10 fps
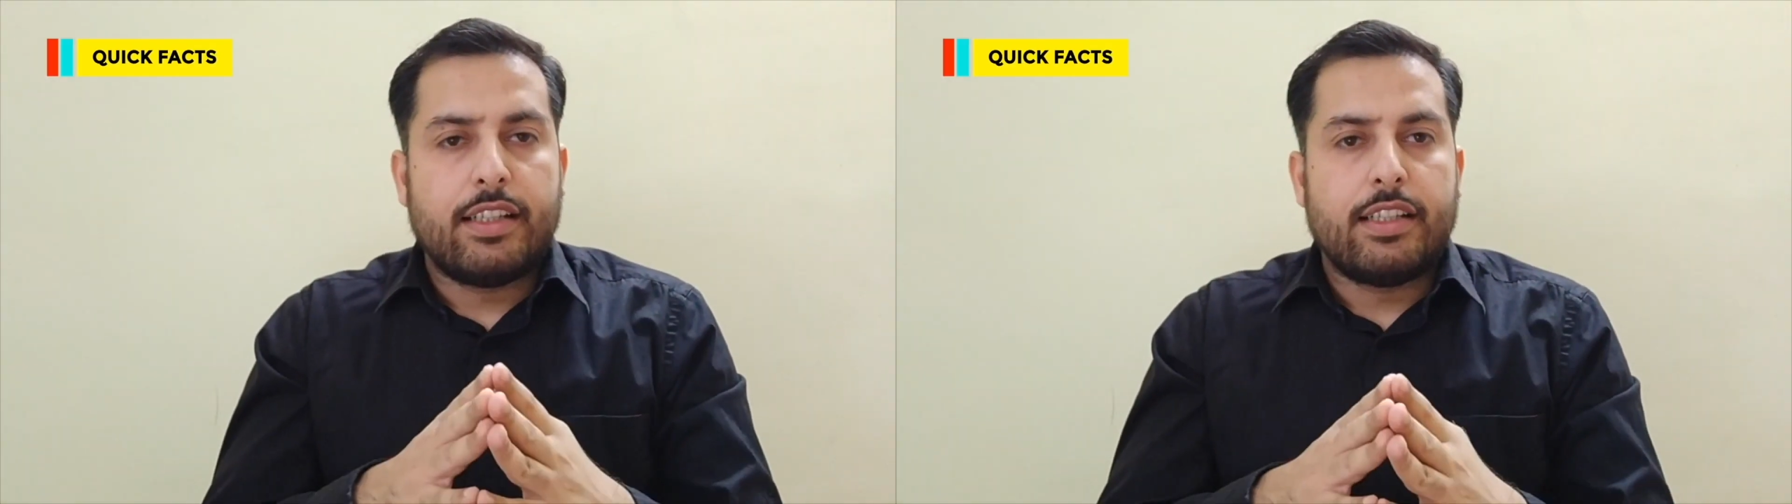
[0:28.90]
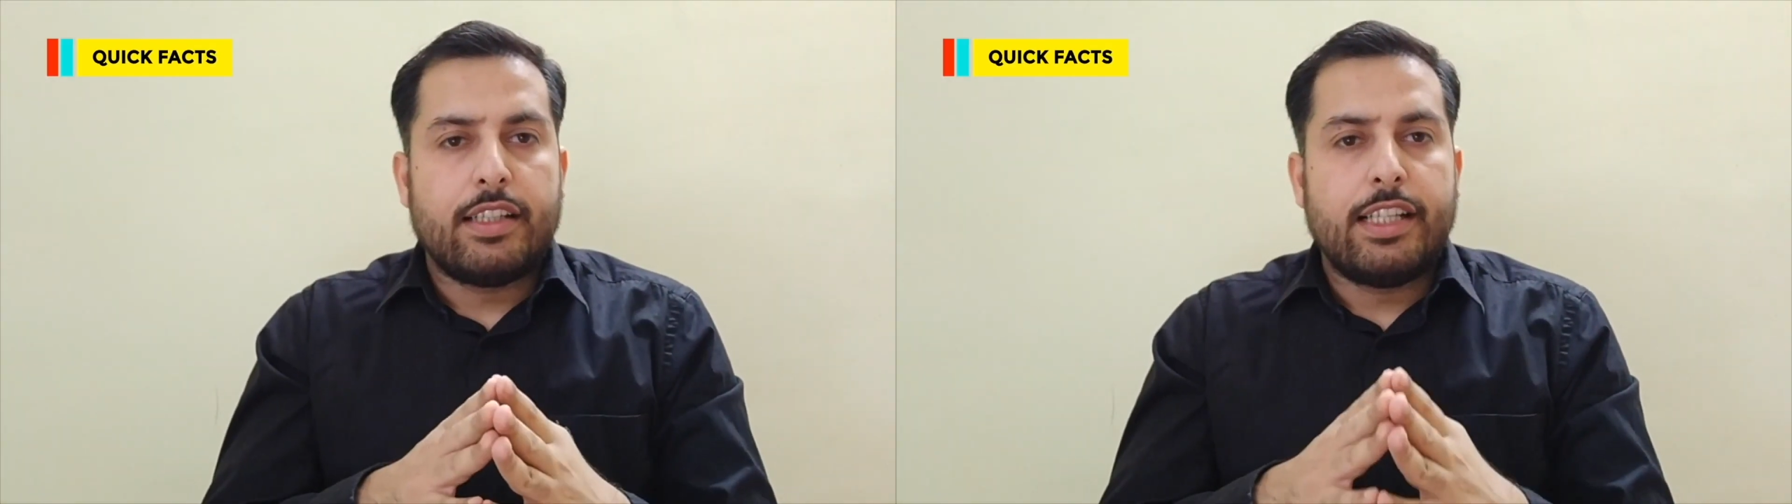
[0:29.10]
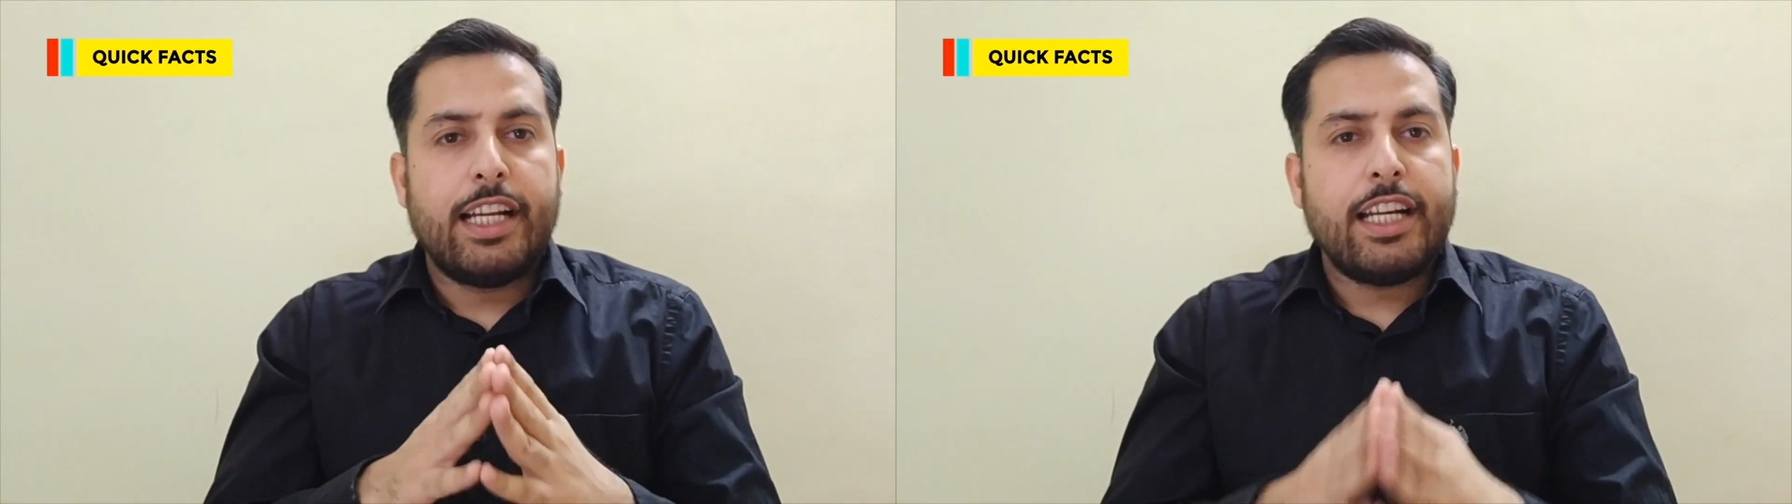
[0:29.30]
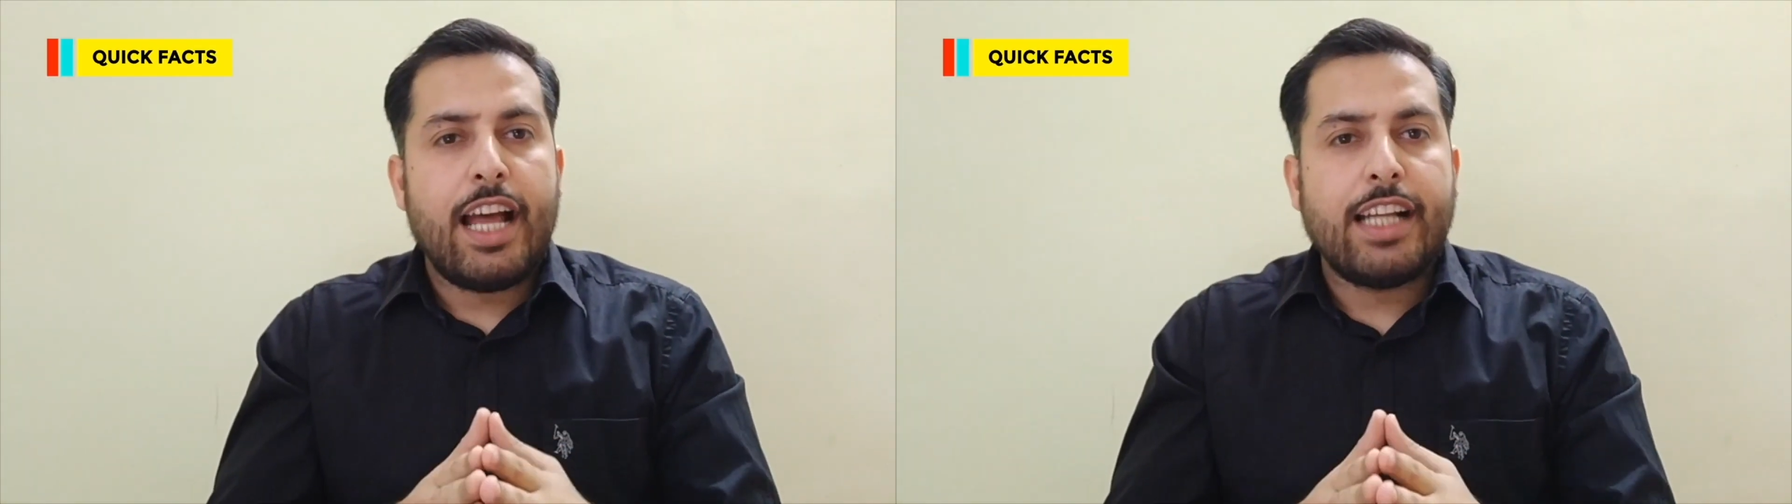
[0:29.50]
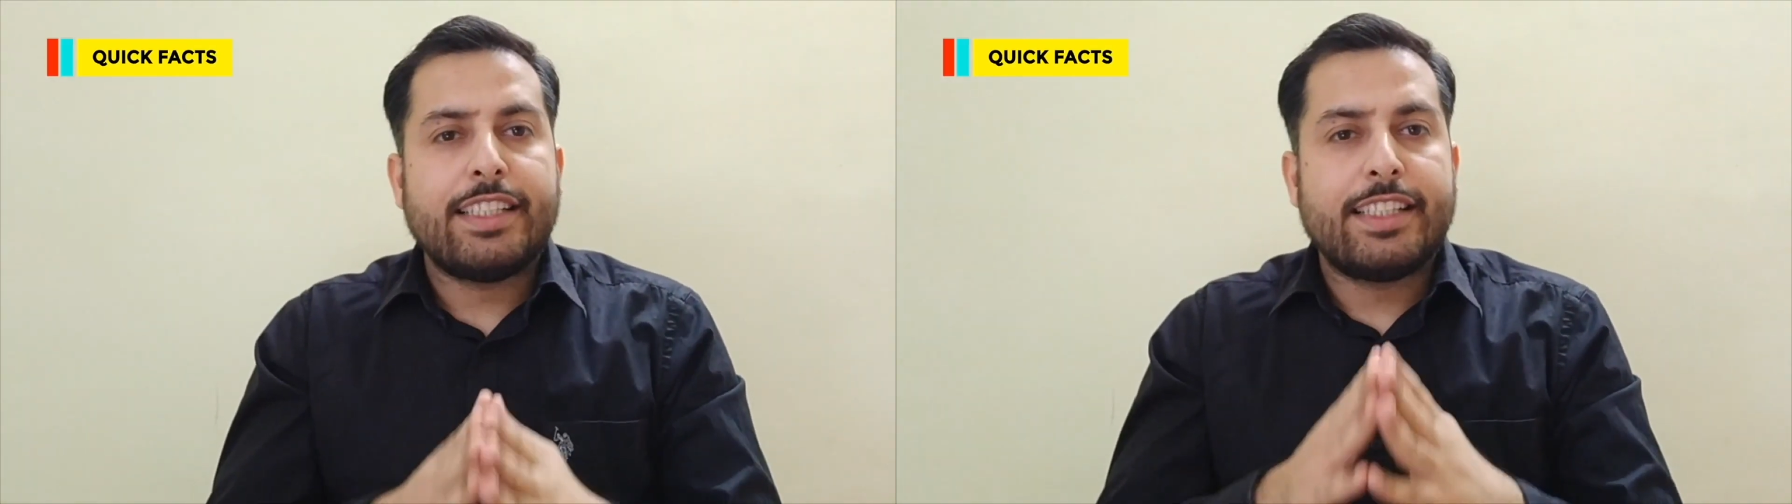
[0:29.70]
LinkedIn
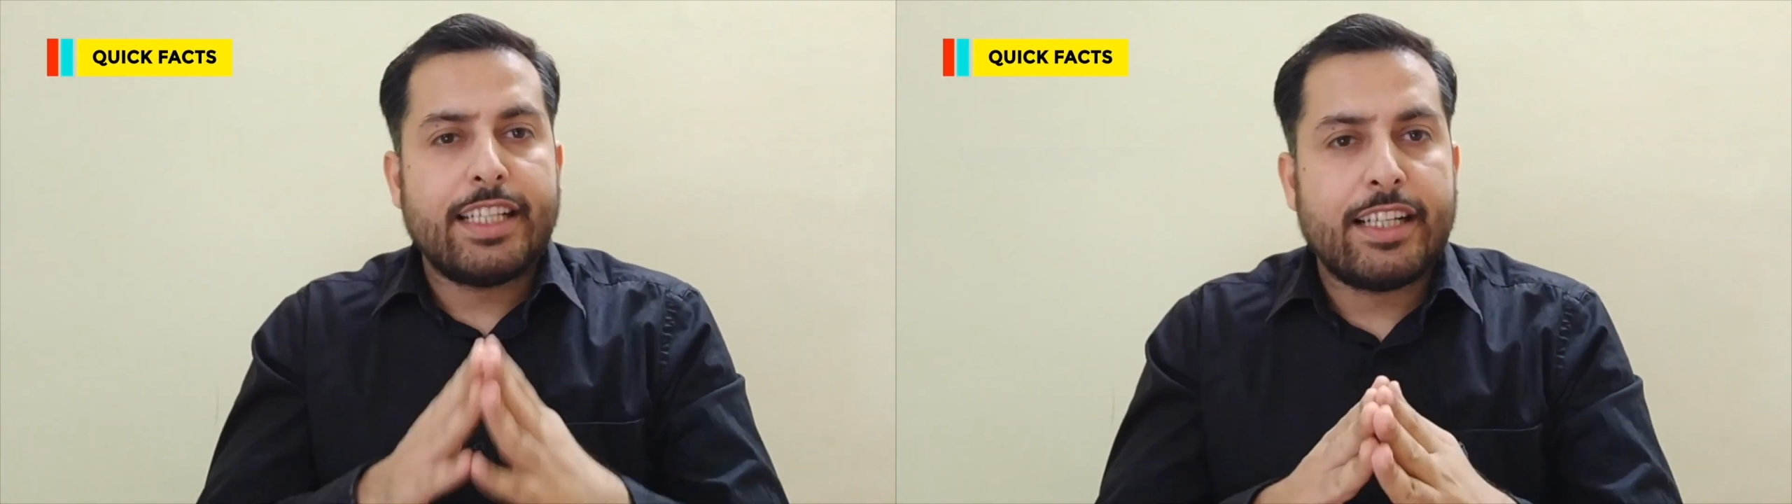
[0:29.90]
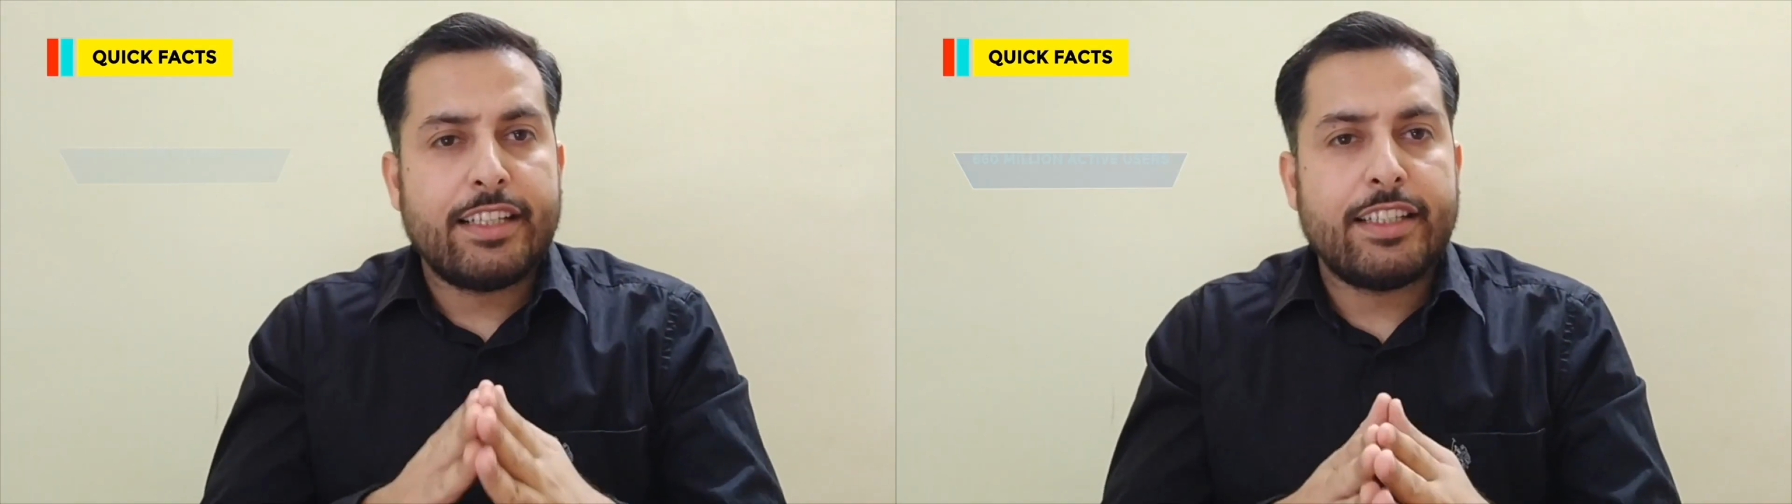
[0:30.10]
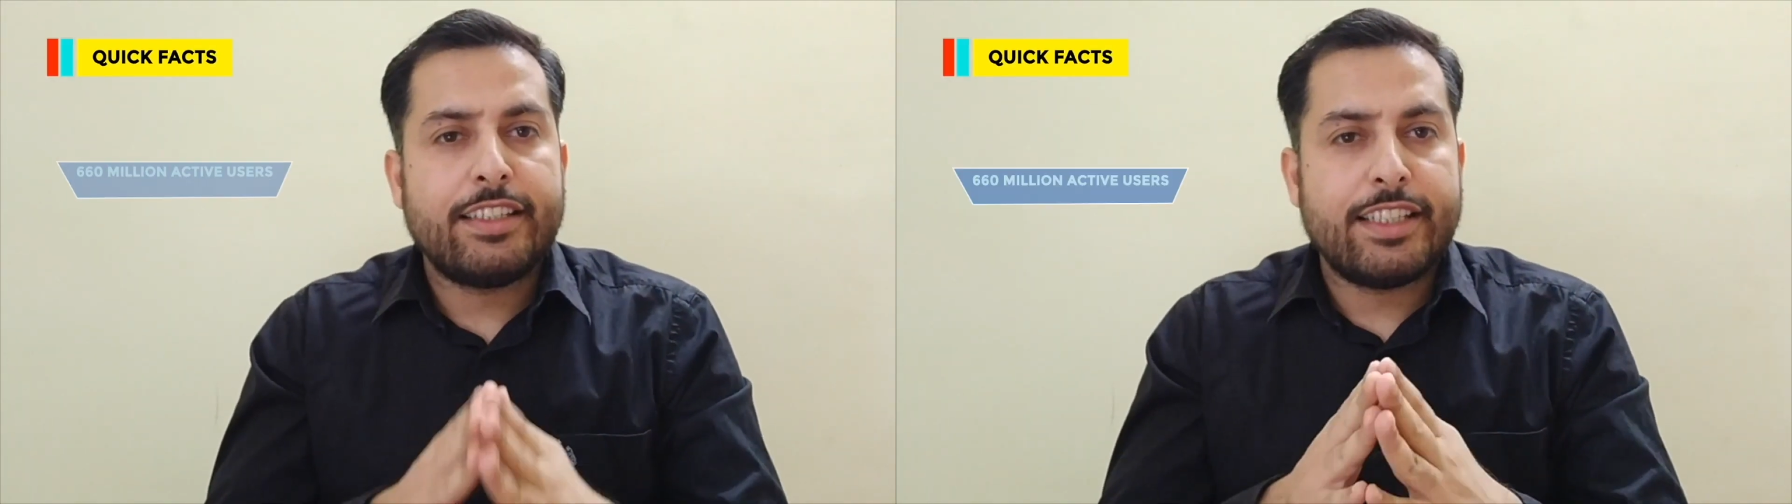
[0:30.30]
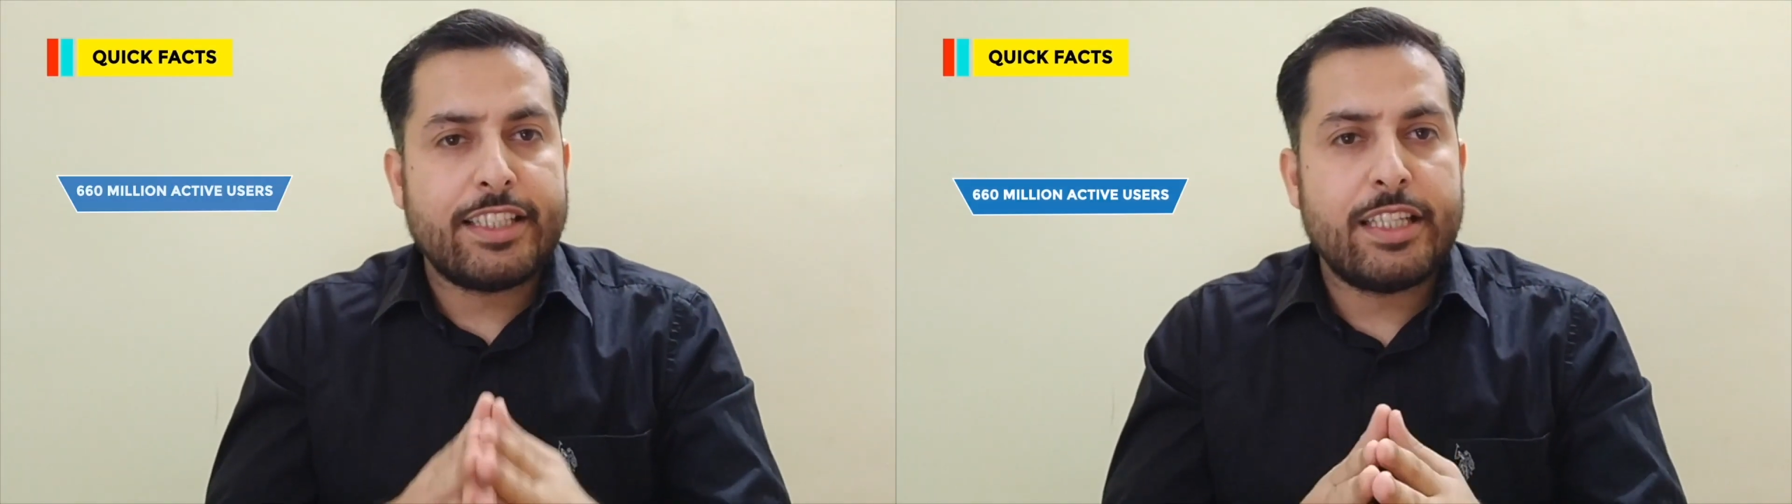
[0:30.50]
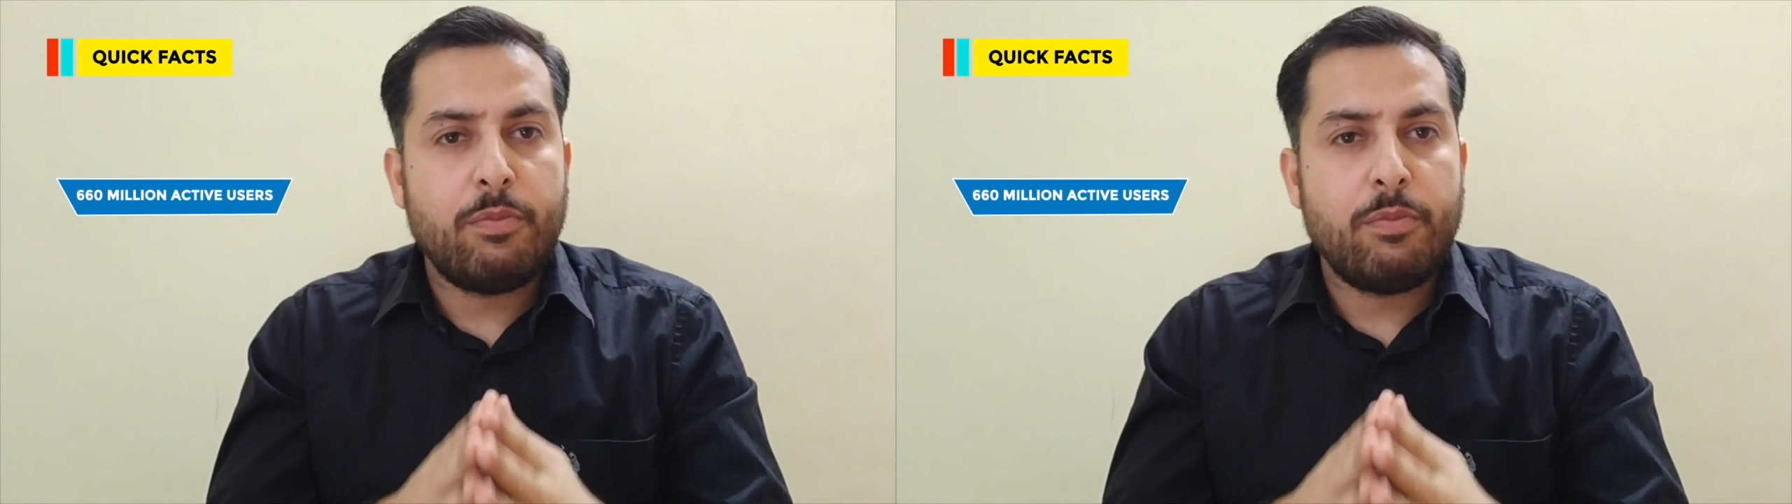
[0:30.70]
has 660